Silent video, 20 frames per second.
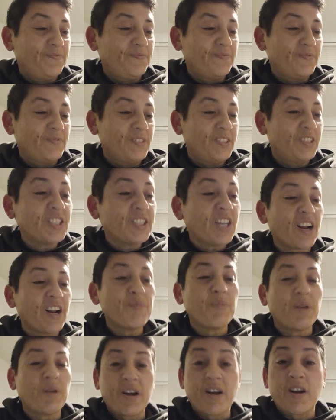She died in
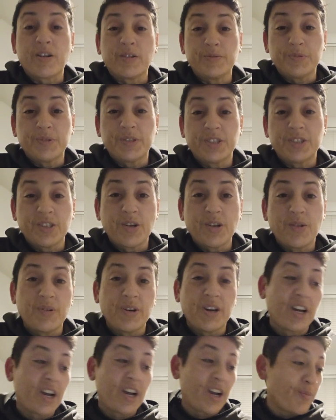my arms, but you know
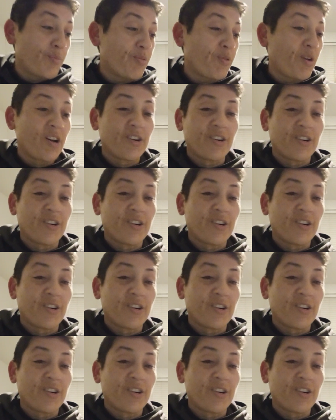what? I brought